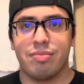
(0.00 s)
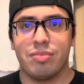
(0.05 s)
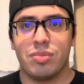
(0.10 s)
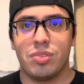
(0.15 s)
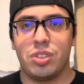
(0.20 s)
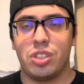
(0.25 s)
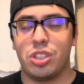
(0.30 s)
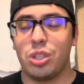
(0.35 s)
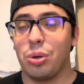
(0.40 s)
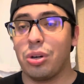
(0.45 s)

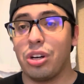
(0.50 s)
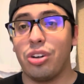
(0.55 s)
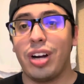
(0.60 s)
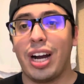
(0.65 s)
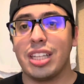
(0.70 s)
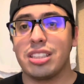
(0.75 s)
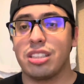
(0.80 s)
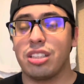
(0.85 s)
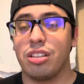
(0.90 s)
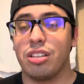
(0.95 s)
So
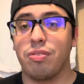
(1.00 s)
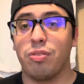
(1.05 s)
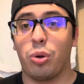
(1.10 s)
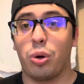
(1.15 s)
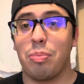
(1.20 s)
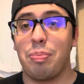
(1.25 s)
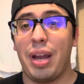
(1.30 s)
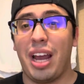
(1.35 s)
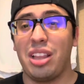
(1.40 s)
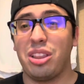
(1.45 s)
congrats to the
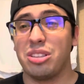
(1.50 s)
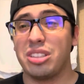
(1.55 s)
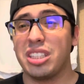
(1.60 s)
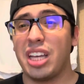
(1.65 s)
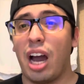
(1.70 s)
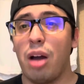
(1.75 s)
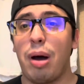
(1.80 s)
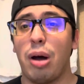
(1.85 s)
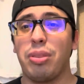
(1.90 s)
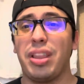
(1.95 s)
Florida Panthers.
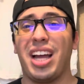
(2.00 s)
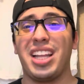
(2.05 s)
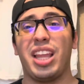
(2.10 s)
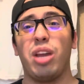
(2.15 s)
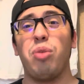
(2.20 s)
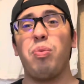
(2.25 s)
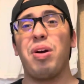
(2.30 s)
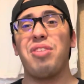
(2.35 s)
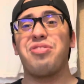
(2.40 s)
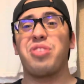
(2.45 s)
How about that? They
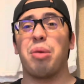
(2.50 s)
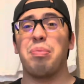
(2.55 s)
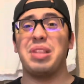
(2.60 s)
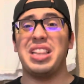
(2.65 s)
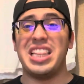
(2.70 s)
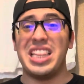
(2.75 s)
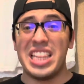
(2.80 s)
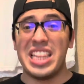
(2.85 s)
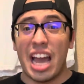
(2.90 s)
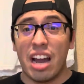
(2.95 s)
went
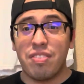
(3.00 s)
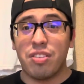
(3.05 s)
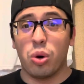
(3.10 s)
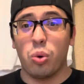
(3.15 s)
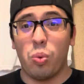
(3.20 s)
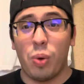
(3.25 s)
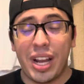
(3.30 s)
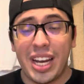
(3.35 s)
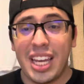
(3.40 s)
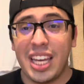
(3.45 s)
from never
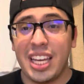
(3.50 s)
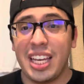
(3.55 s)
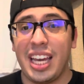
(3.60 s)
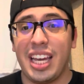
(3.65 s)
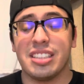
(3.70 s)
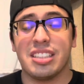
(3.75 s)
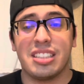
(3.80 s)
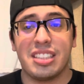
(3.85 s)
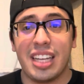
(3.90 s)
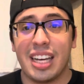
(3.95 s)
winning
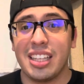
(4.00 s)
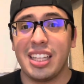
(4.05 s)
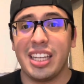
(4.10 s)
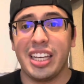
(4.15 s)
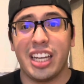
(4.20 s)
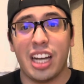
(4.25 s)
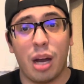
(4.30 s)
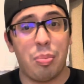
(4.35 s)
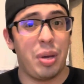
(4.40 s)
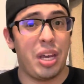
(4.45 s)
a Stanley
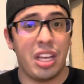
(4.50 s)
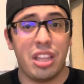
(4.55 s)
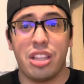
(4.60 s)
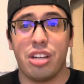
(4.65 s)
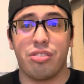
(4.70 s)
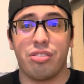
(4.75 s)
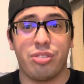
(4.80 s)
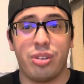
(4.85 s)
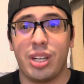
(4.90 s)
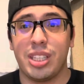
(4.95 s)
Cup in
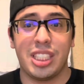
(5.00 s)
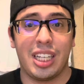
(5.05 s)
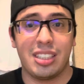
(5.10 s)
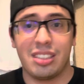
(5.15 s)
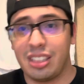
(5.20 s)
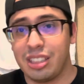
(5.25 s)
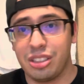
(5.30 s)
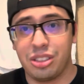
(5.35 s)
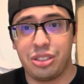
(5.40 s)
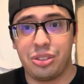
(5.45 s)
their
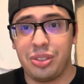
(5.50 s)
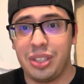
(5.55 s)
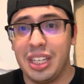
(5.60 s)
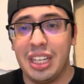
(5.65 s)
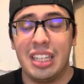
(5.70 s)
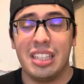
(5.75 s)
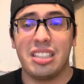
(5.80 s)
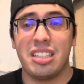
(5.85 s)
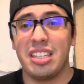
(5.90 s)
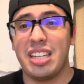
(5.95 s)
franchise history
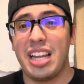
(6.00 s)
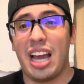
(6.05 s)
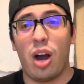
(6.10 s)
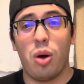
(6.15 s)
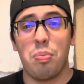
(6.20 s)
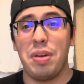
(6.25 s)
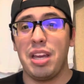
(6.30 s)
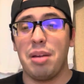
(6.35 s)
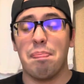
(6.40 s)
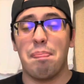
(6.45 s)
to now
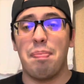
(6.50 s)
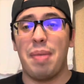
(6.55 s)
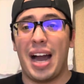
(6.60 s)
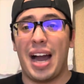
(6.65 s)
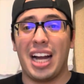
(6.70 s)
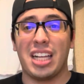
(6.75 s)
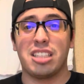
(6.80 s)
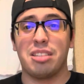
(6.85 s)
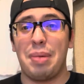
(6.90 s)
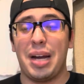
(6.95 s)
being
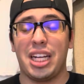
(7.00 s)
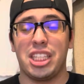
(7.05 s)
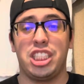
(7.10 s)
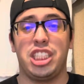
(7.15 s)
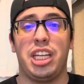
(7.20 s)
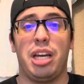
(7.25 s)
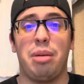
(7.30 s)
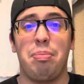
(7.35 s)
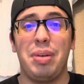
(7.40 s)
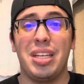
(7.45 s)
back-to-back
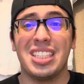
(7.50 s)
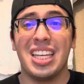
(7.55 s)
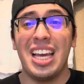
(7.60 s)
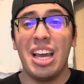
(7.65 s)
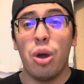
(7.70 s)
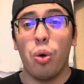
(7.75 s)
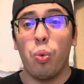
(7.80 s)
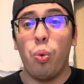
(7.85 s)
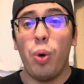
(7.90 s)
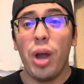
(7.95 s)
champions
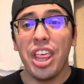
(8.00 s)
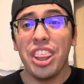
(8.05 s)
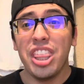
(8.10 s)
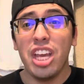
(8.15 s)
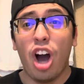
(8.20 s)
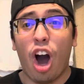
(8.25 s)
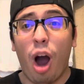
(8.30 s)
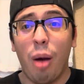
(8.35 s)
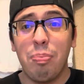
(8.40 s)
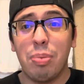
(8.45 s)
with
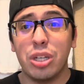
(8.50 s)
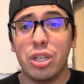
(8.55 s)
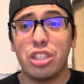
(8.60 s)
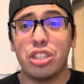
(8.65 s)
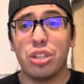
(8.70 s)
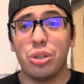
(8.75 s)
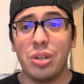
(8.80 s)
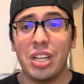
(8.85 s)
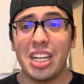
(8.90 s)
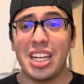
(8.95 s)
the
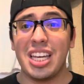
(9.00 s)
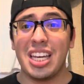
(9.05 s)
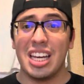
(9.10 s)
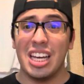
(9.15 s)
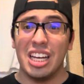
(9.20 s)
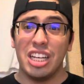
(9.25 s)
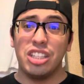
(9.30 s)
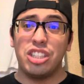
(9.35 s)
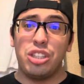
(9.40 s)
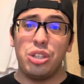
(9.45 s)
opportunity
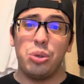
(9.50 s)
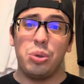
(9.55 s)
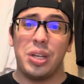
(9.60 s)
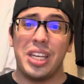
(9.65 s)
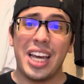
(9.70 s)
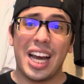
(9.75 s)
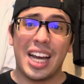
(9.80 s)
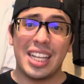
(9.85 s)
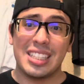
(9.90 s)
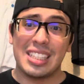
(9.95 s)
to
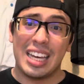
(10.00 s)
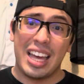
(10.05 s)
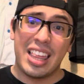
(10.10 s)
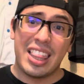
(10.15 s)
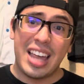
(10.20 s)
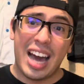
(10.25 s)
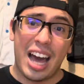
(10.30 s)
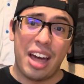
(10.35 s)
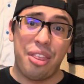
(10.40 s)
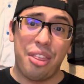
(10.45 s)
get
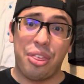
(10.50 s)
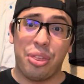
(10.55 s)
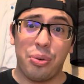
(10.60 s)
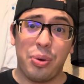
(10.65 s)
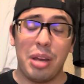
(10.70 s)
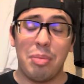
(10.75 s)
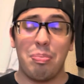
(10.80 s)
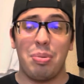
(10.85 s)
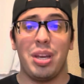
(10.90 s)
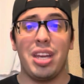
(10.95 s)
that
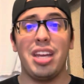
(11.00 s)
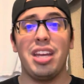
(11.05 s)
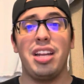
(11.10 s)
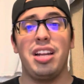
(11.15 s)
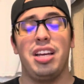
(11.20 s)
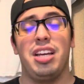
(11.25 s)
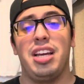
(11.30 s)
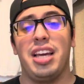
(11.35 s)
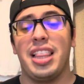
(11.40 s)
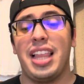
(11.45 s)
three-peat.
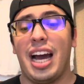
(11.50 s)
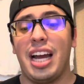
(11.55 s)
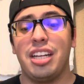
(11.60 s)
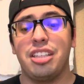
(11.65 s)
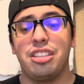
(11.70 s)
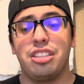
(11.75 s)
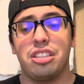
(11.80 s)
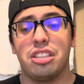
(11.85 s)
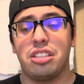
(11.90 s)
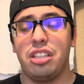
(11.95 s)
That
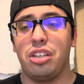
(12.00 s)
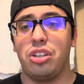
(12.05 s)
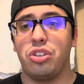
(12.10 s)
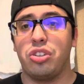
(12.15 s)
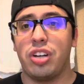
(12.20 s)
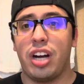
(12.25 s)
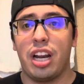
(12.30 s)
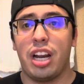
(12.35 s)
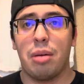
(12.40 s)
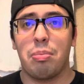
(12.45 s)
is just
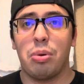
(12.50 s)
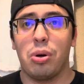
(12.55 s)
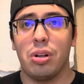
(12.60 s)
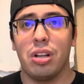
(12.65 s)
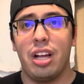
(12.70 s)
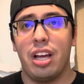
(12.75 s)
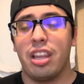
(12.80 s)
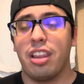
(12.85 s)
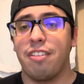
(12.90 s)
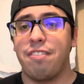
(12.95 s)

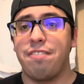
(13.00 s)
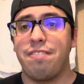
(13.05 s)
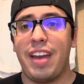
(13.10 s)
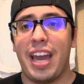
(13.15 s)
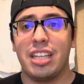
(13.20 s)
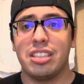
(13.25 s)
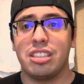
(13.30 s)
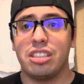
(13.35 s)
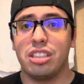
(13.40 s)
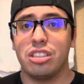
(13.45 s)
incredible. The
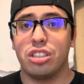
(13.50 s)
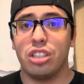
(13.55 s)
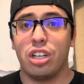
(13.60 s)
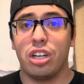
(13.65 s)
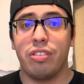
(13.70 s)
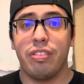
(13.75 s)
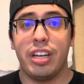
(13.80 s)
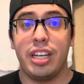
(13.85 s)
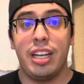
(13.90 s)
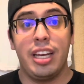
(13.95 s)
fans
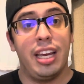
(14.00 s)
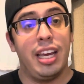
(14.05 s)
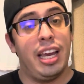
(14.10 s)
deserve it.